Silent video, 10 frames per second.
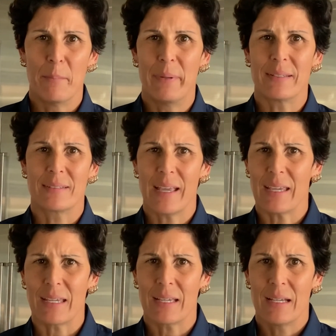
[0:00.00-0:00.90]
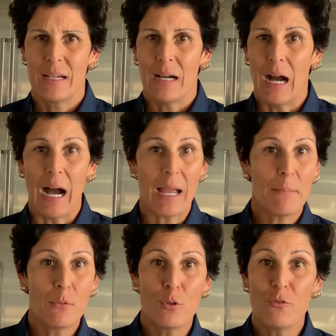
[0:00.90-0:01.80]
but saying, I
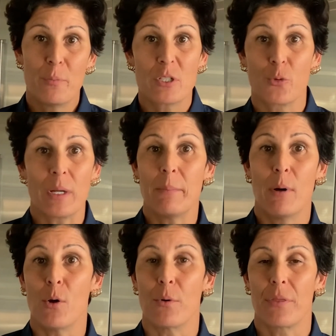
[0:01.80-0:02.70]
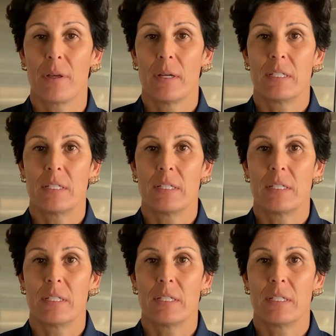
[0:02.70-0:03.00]
move between both,